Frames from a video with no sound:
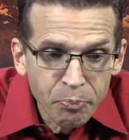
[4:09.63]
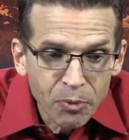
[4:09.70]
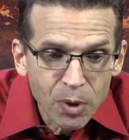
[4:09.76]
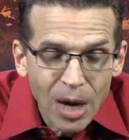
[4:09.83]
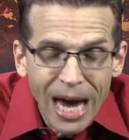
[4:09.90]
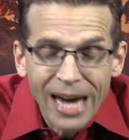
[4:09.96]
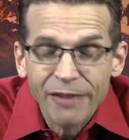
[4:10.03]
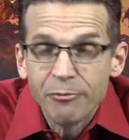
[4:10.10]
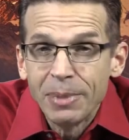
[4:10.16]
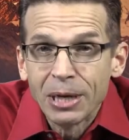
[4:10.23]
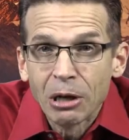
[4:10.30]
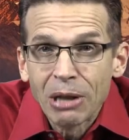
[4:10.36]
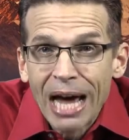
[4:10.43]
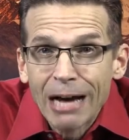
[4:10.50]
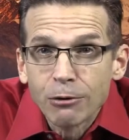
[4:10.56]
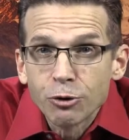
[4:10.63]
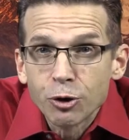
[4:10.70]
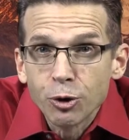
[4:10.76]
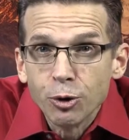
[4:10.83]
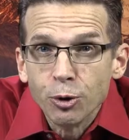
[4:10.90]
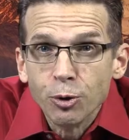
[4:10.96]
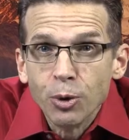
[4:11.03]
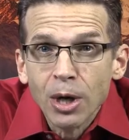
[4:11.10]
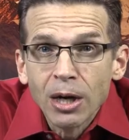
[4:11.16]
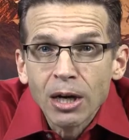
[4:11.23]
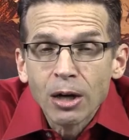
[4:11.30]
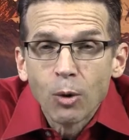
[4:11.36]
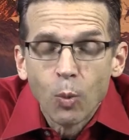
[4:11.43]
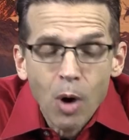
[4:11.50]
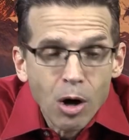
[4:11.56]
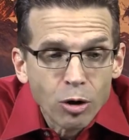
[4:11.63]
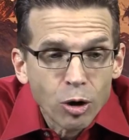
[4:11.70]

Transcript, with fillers: I have been allowed to walk